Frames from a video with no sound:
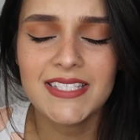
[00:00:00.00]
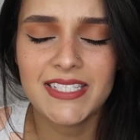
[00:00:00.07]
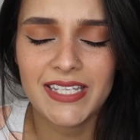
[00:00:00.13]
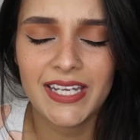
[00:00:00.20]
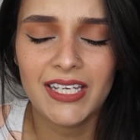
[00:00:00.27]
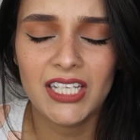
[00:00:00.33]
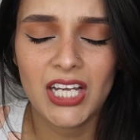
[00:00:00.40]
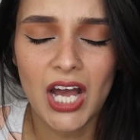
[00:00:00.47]

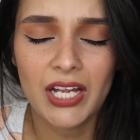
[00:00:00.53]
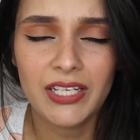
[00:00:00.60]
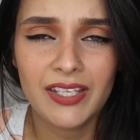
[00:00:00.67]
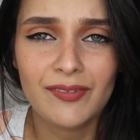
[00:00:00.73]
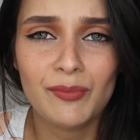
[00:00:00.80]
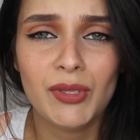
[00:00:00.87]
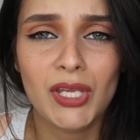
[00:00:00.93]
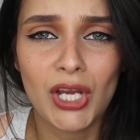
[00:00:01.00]
didn't God
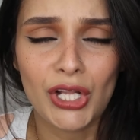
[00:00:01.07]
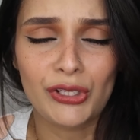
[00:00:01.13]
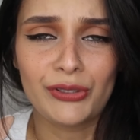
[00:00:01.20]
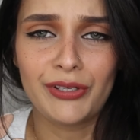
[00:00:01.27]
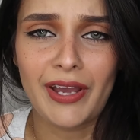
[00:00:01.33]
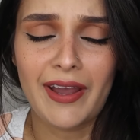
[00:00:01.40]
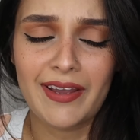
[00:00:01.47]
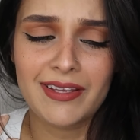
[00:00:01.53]
give me
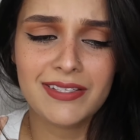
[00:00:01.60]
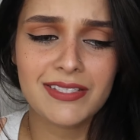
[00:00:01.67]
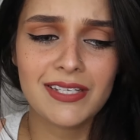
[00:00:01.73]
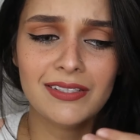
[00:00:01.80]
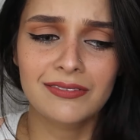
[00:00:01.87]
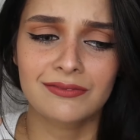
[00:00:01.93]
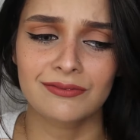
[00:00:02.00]
colored eyes?